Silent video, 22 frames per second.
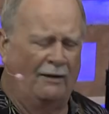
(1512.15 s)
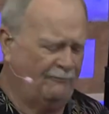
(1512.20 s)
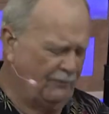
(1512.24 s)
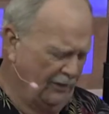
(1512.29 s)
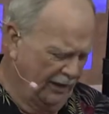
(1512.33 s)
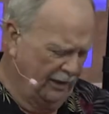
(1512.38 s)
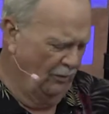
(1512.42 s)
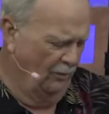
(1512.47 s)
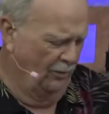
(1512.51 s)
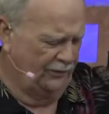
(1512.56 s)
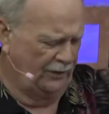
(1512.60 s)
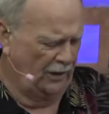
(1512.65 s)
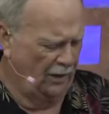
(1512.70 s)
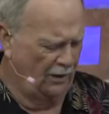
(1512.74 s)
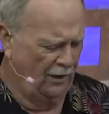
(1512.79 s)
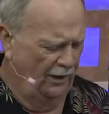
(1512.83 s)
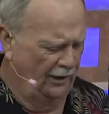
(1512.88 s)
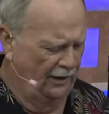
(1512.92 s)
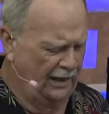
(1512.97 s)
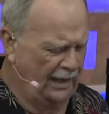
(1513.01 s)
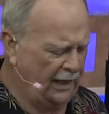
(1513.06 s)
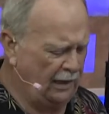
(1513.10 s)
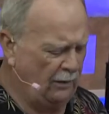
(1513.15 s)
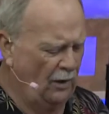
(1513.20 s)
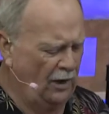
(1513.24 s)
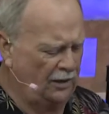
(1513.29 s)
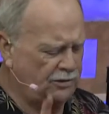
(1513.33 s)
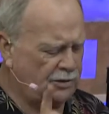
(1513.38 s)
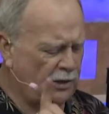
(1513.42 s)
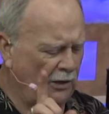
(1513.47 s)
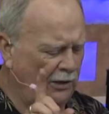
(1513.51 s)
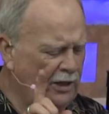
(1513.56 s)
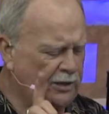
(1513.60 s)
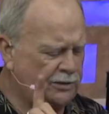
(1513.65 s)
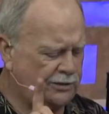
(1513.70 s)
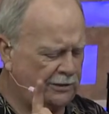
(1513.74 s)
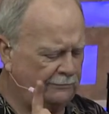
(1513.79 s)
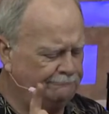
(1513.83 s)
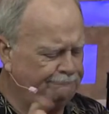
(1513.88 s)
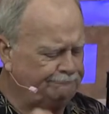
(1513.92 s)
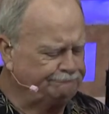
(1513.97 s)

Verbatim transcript: I forget what they call it. Anyway, so listen.